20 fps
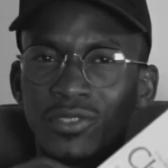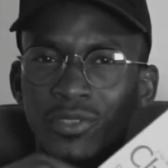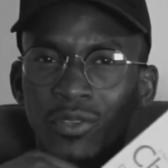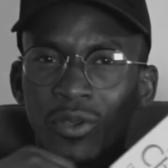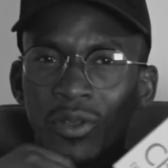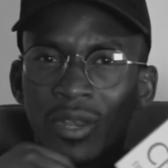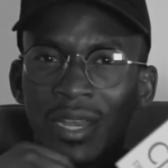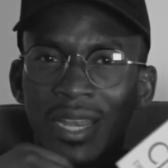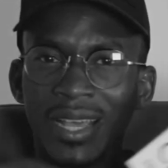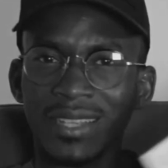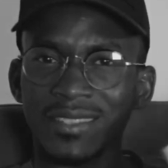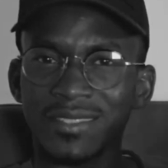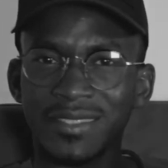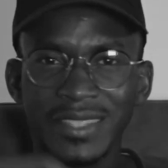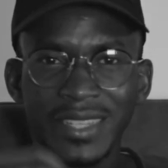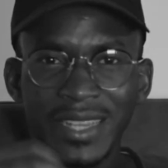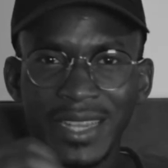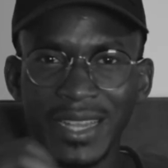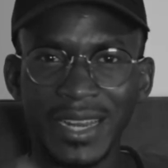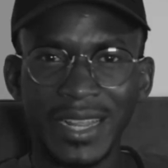your last
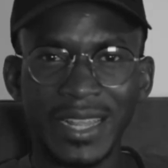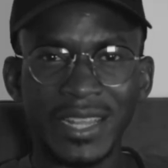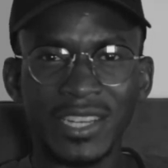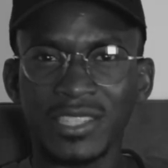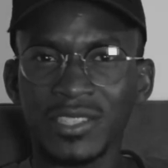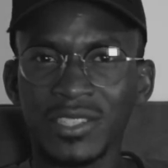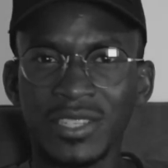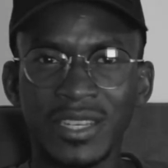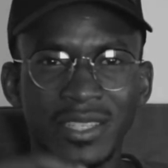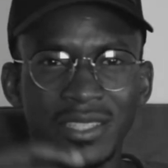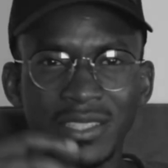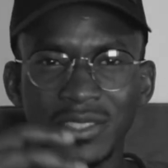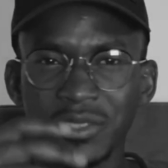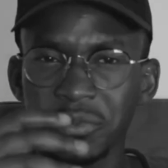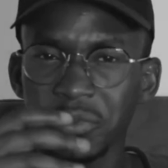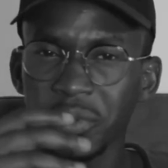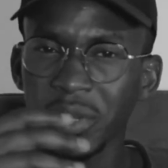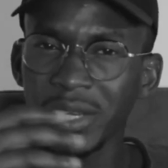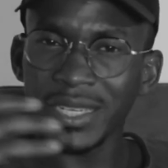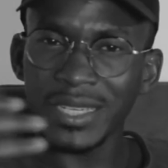degree in
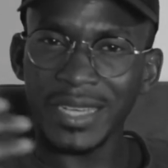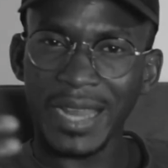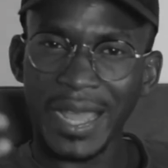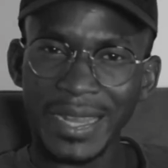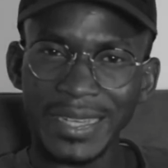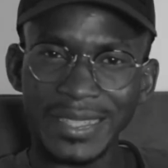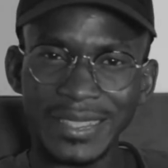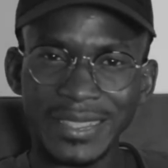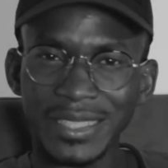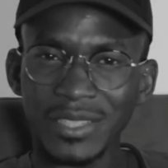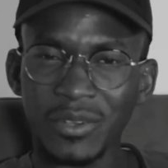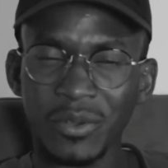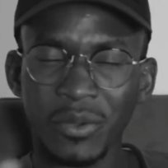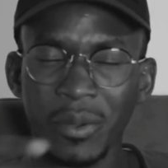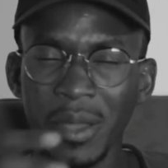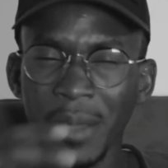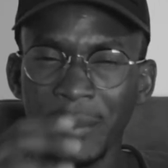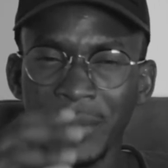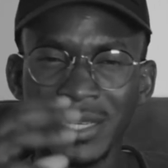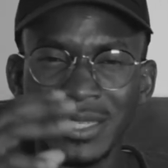2019,
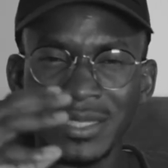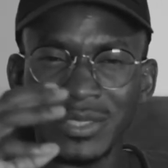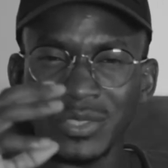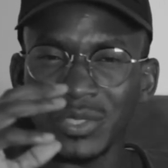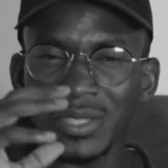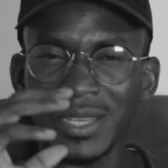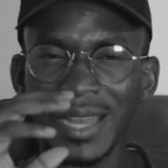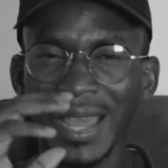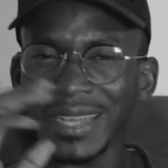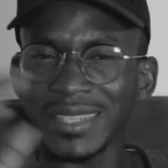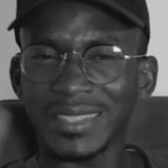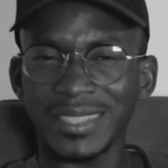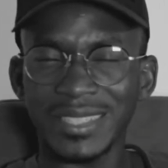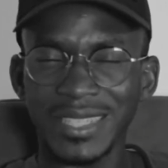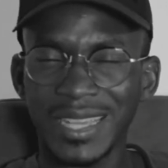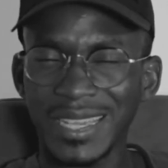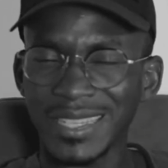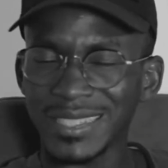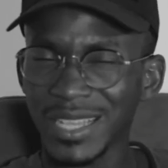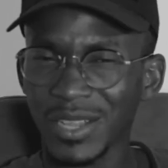or 19
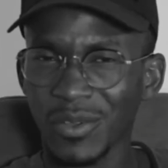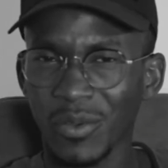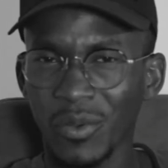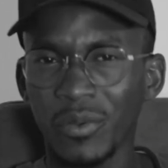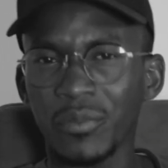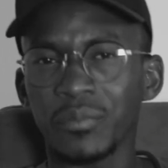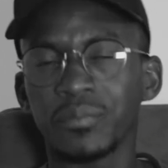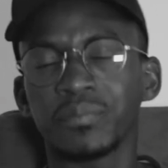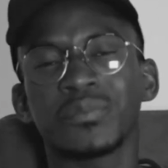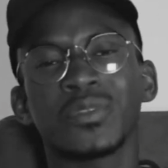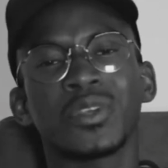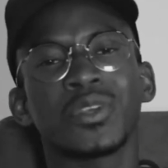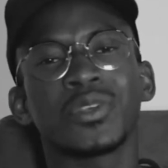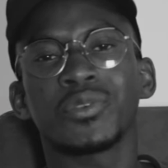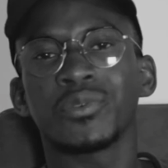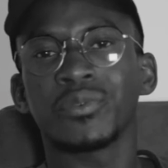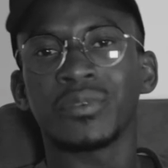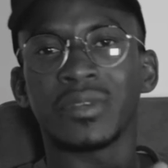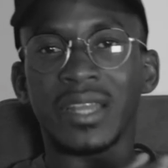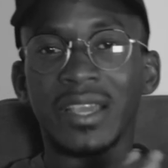years ago,
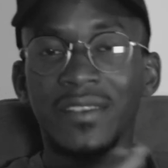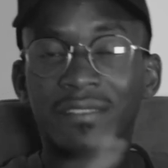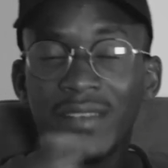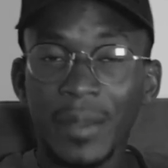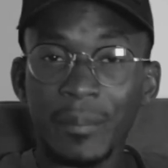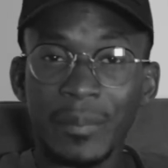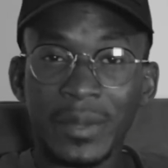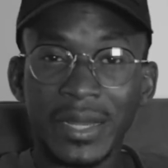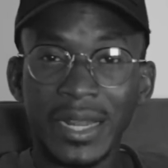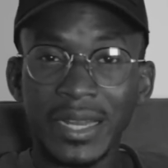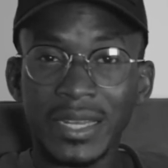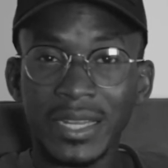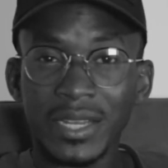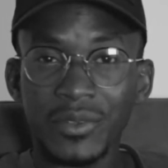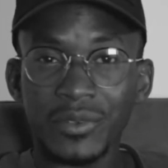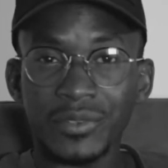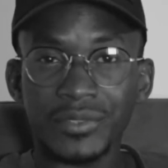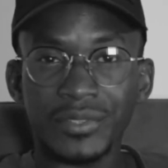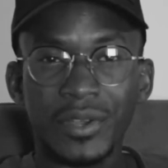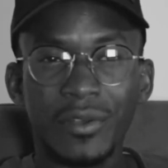you never upgraded
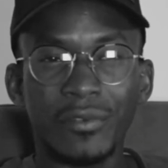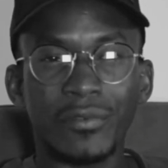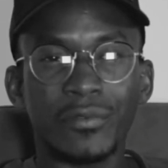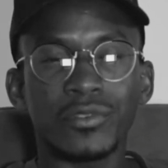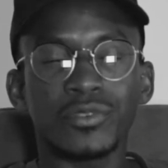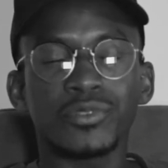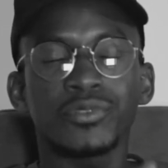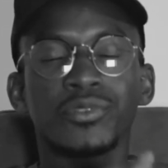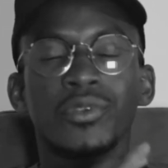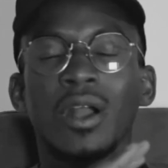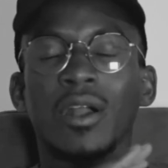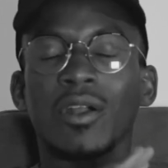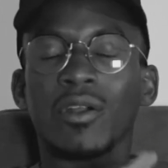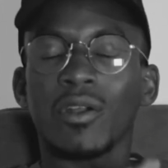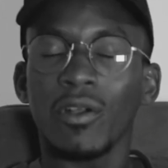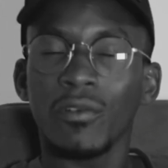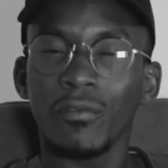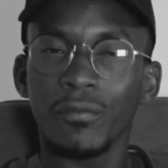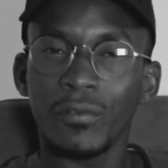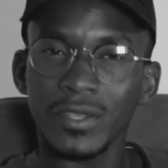yourself, so you are
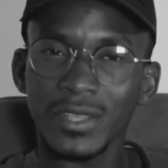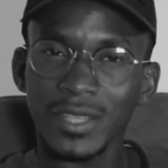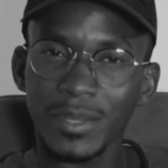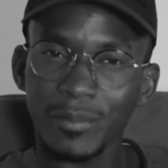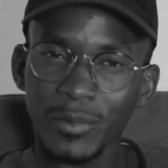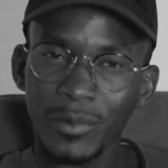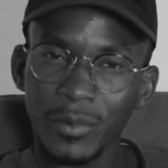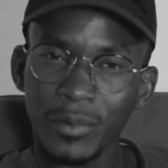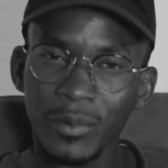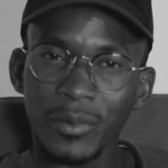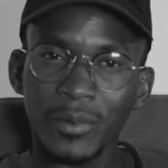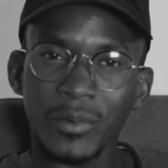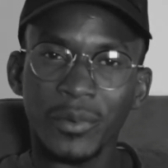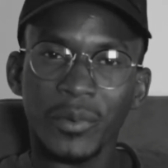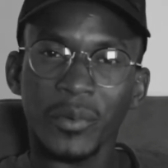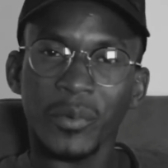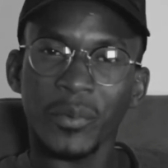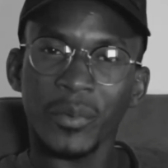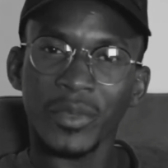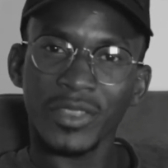comfortable
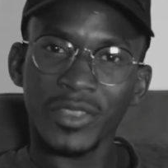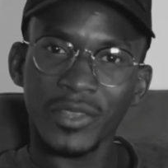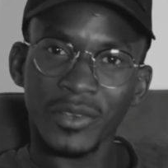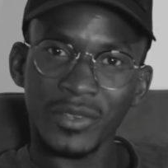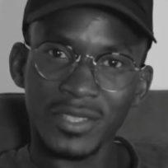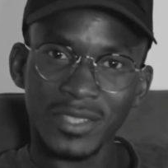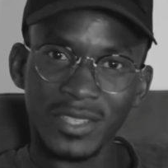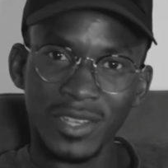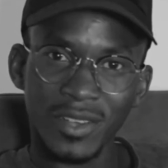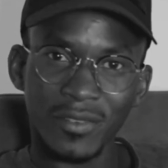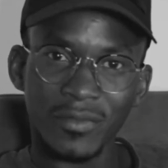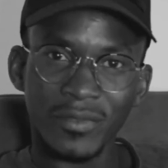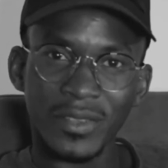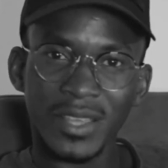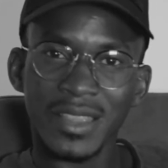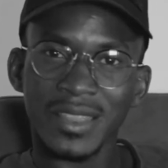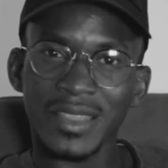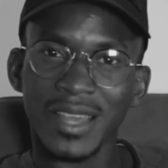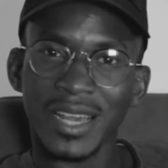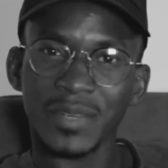with yourself
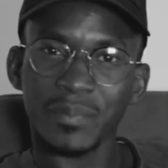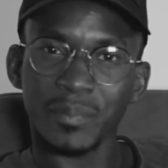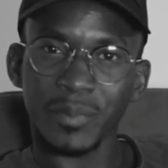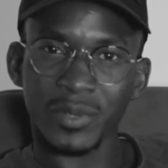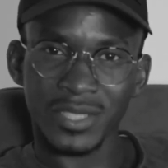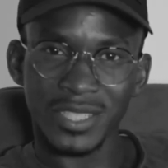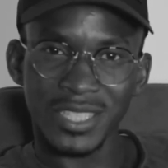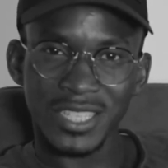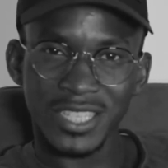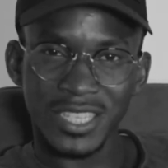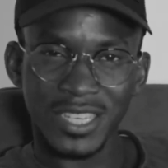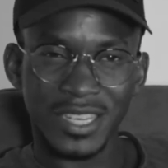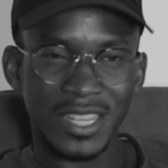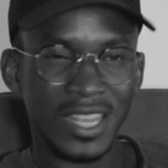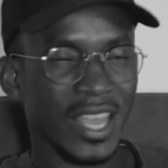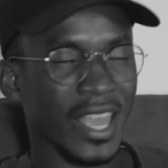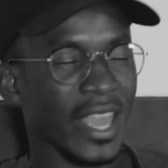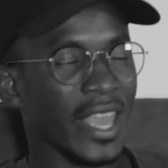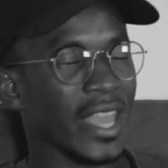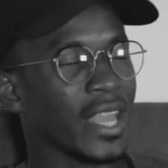in that position,
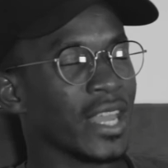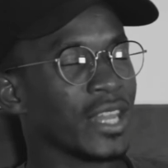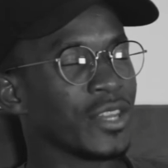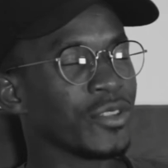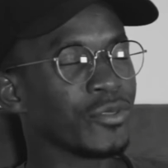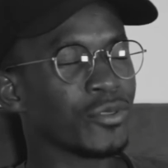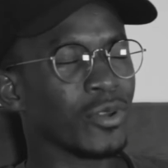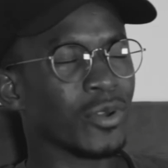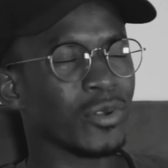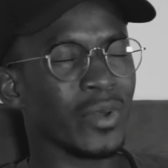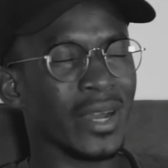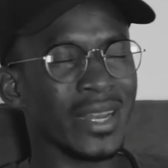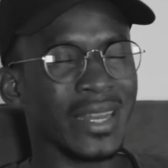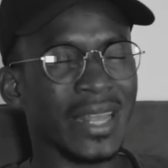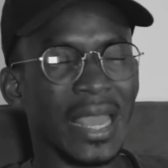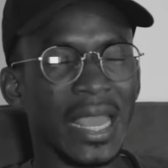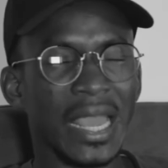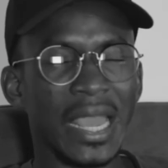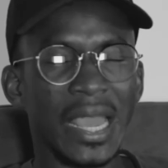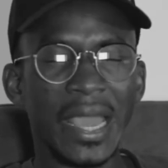and you don't want
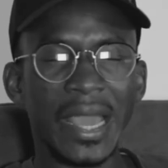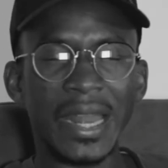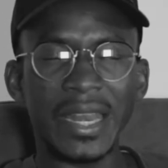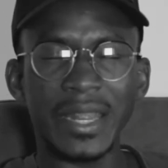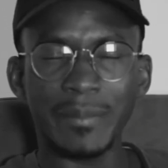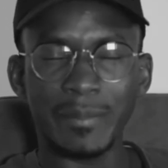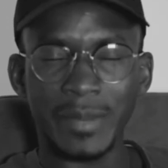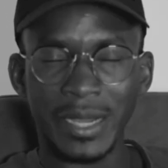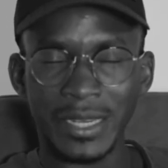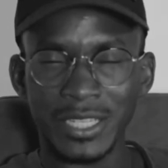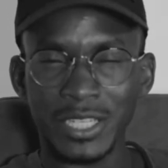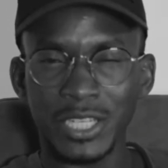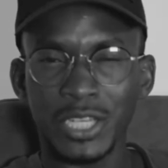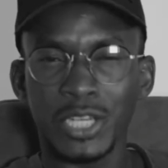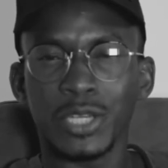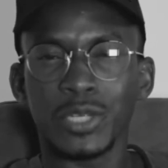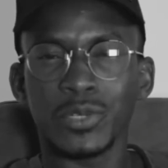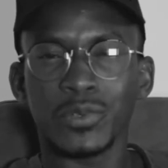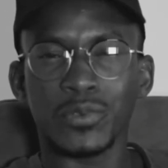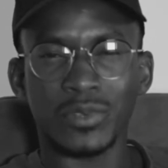anybody
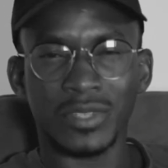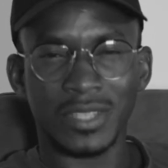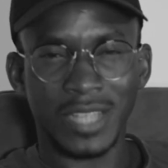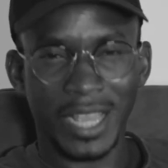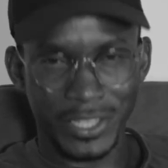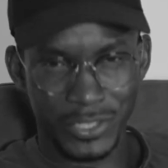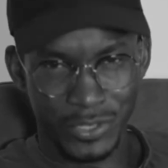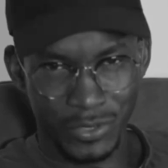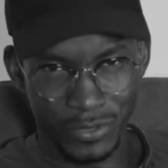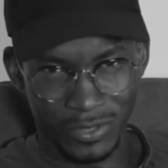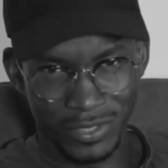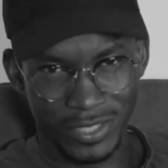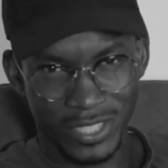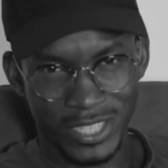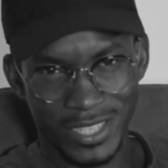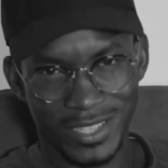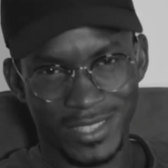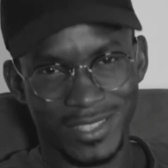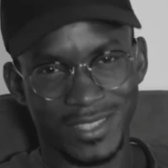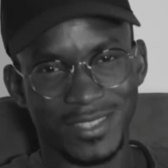to touch your
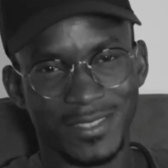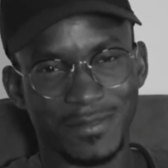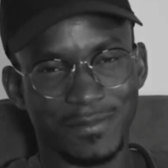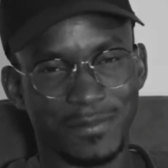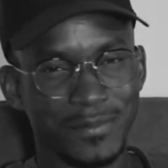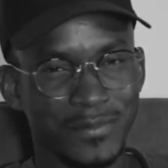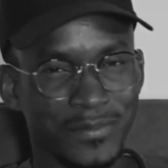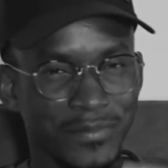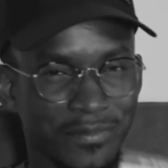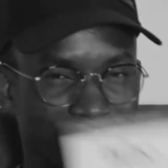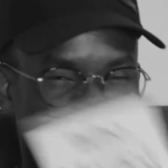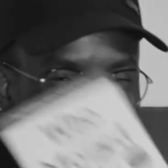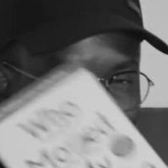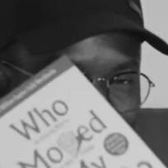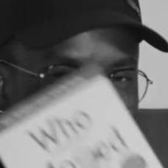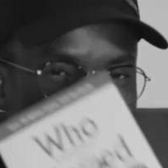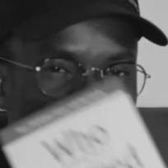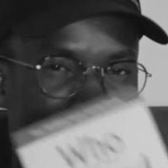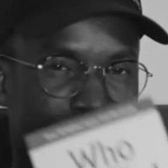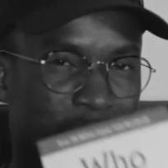cheese.
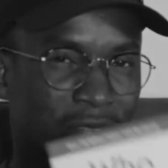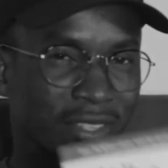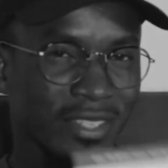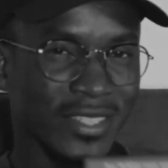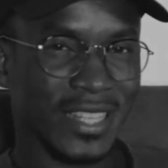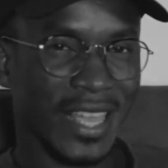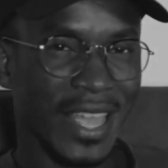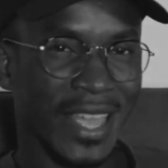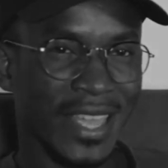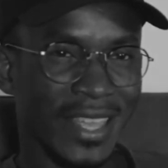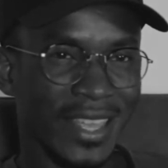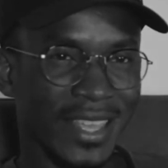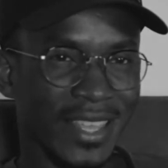Then the book is saying,